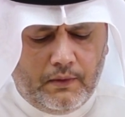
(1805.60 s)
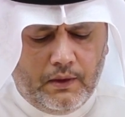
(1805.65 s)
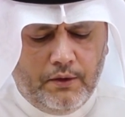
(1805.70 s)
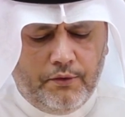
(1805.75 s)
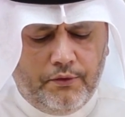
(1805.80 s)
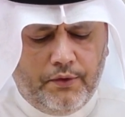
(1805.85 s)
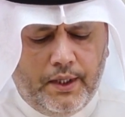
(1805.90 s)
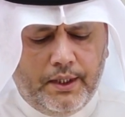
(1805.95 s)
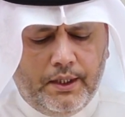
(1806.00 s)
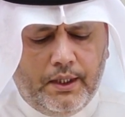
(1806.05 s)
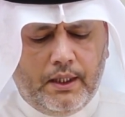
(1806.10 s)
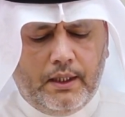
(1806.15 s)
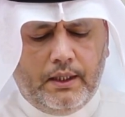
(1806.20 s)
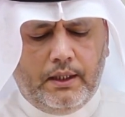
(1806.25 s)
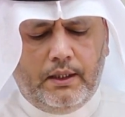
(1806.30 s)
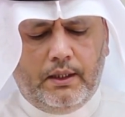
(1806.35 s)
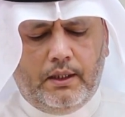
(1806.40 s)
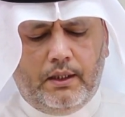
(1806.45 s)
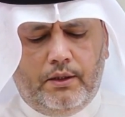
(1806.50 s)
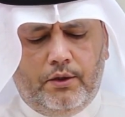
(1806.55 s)

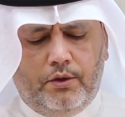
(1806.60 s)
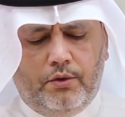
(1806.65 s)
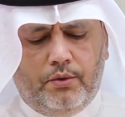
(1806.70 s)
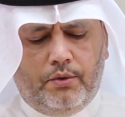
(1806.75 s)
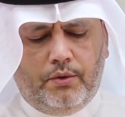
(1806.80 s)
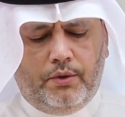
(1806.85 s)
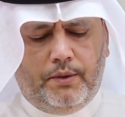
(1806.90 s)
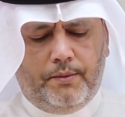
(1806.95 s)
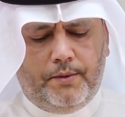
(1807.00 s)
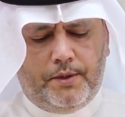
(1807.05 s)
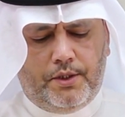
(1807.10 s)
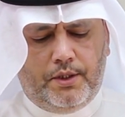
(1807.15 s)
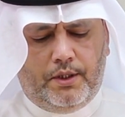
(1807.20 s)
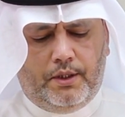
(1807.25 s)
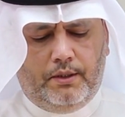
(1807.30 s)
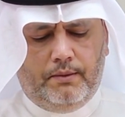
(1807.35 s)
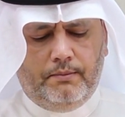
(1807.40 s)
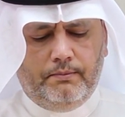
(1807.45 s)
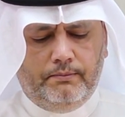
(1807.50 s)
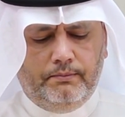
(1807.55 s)
Finally,
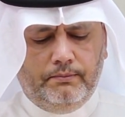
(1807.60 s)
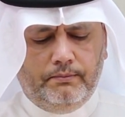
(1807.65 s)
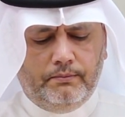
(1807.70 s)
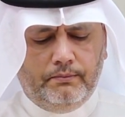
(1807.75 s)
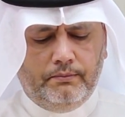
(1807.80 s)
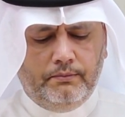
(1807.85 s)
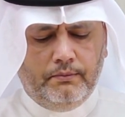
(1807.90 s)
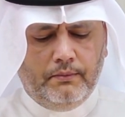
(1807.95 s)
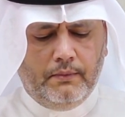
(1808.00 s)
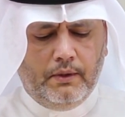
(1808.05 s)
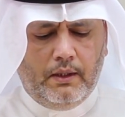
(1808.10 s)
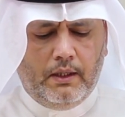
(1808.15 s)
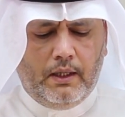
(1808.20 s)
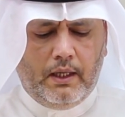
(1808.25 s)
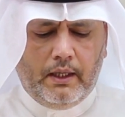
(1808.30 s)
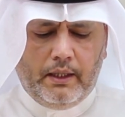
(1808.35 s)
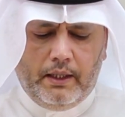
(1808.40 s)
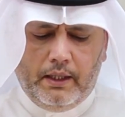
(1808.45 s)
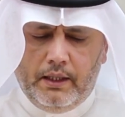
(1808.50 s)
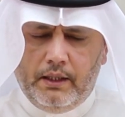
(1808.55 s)
neuroimaging
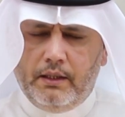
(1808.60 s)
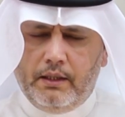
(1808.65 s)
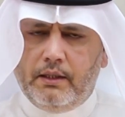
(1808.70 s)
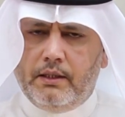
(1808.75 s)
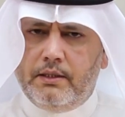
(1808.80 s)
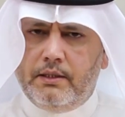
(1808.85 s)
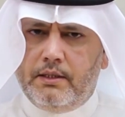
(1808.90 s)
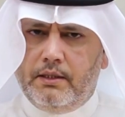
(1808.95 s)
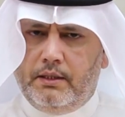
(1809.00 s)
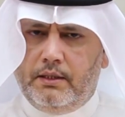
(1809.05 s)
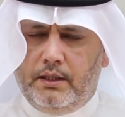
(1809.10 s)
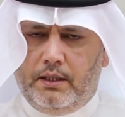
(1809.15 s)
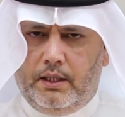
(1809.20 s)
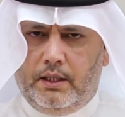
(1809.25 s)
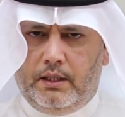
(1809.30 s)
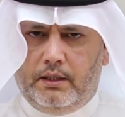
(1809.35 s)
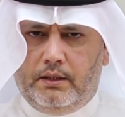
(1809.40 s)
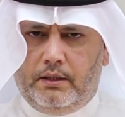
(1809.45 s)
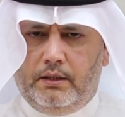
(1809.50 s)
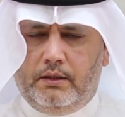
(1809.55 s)
again is
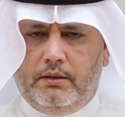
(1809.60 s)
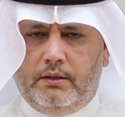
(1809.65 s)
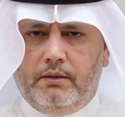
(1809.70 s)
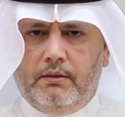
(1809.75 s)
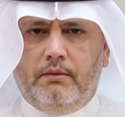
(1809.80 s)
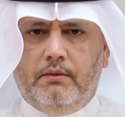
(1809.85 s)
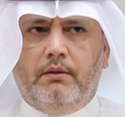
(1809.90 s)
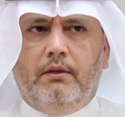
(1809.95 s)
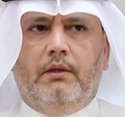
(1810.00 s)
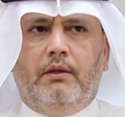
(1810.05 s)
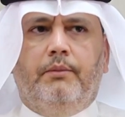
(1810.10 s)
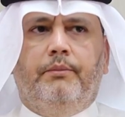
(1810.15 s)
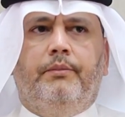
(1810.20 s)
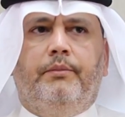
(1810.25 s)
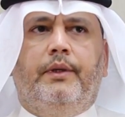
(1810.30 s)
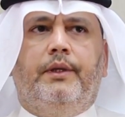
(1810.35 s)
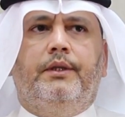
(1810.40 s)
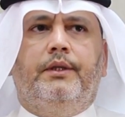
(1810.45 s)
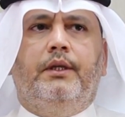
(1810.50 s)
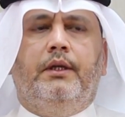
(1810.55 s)
indicated,
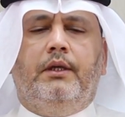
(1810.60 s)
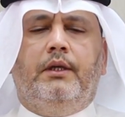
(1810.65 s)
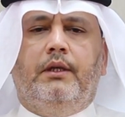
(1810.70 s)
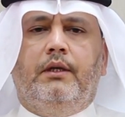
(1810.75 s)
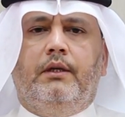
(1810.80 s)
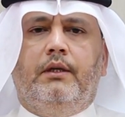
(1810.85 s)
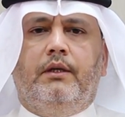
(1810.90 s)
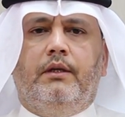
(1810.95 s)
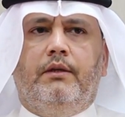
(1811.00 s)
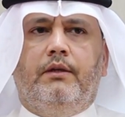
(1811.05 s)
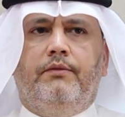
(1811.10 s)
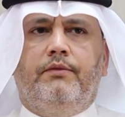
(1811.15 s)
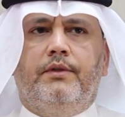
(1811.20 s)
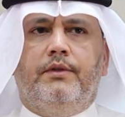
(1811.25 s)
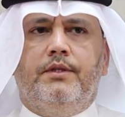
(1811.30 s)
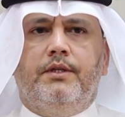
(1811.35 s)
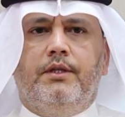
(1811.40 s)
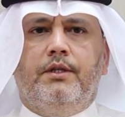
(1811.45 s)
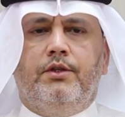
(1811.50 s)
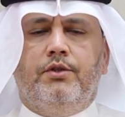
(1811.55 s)
particularly if the
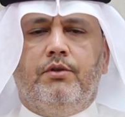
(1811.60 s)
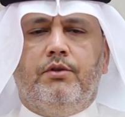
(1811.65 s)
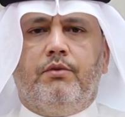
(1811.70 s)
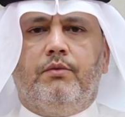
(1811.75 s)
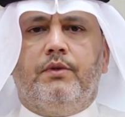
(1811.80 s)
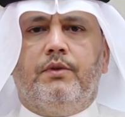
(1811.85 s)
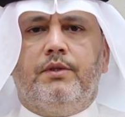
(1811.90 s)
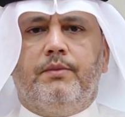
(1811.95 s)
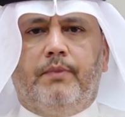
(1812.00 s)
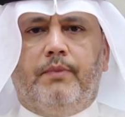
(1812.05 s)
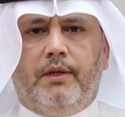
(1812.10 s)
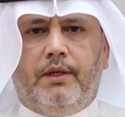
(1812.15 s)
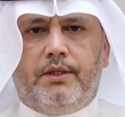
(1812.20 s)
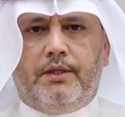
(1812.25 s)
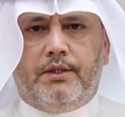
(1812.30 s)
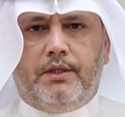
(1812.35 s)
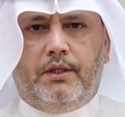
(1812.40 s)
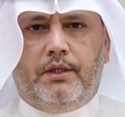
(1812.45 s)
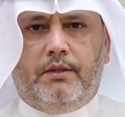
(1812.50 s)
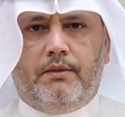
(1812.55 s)
seizure was
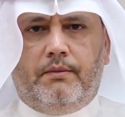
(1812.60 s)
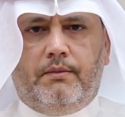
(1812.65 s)
partial.